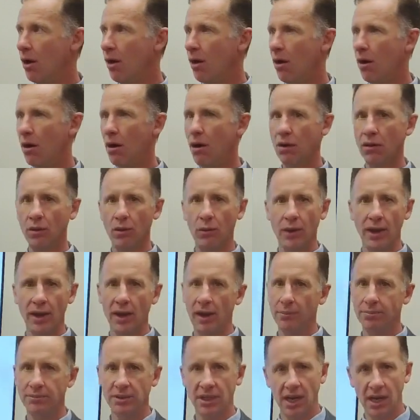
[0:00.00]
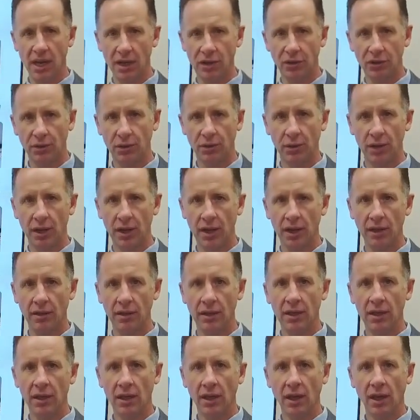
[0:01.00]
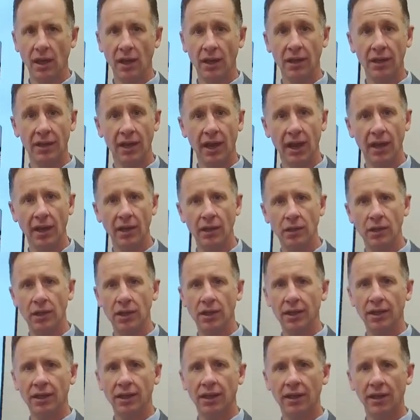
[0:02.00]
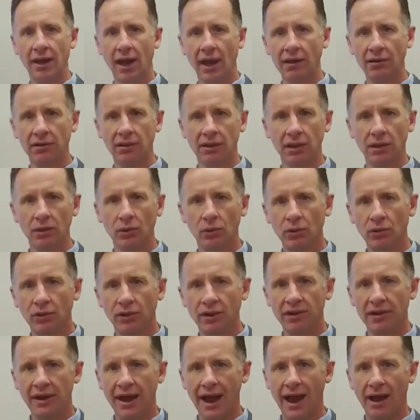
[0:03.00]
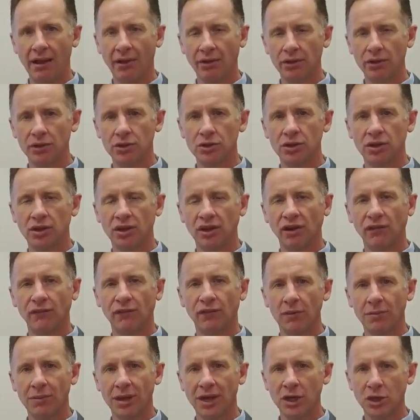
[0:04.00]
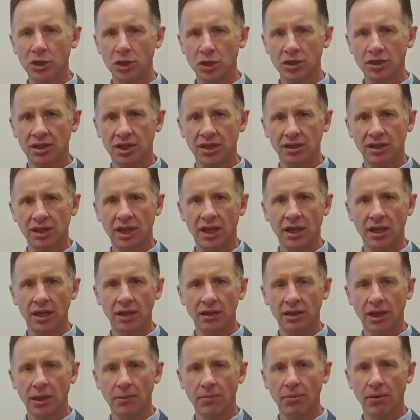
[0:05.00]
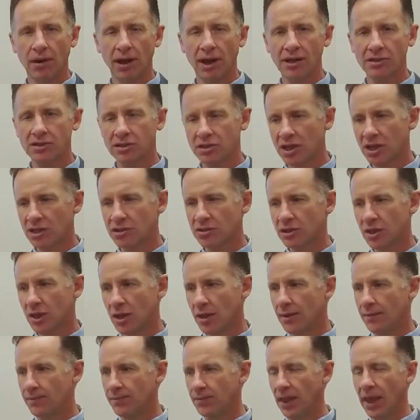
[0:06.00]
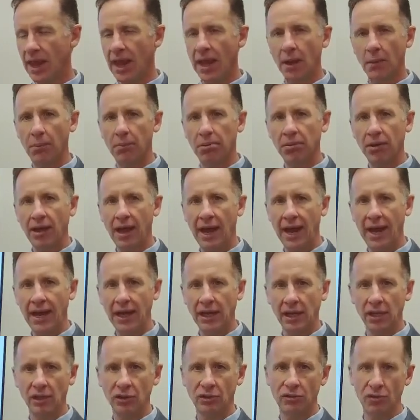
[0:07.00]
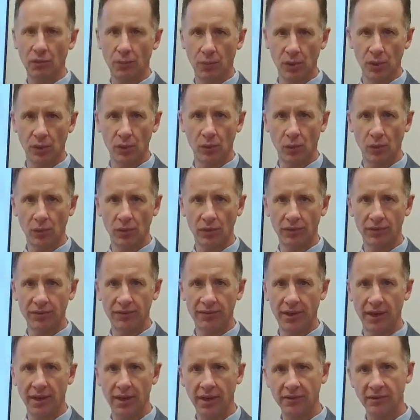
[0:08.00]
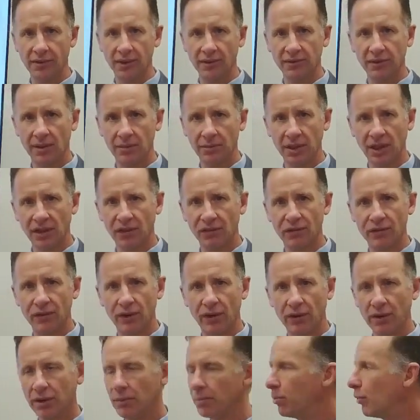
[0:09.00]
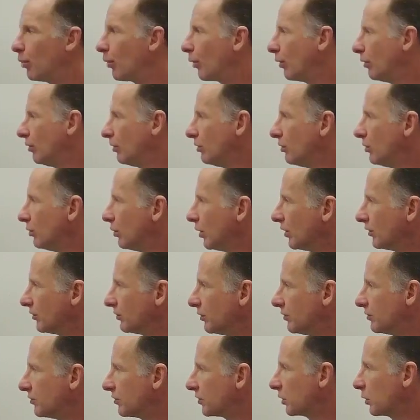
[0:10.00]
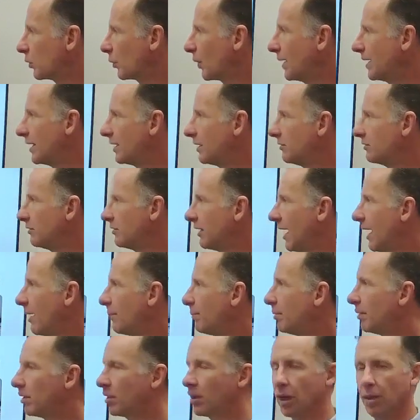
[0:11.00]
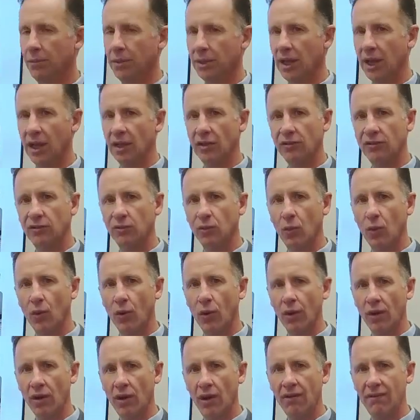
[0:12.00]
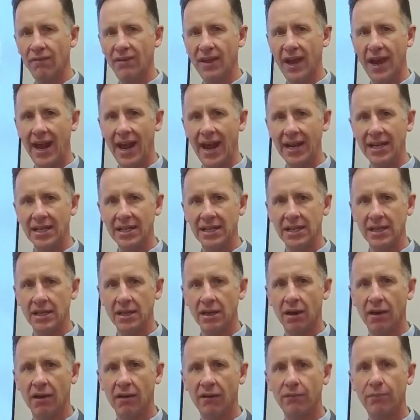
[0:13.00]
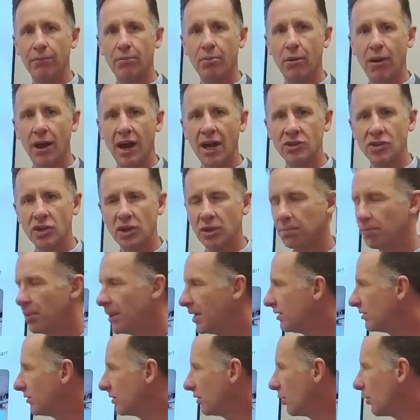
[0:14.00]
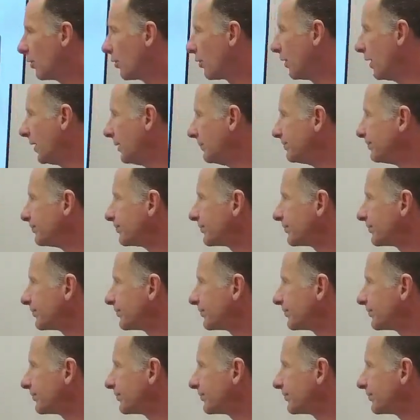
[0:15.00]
all the way up to 8th grade. And again, connecting the knowledge and the information that they process and applying it to real-world settings. That's something that's very important to us. So this is a great example coming out of SWORD of that idea of project-based learning.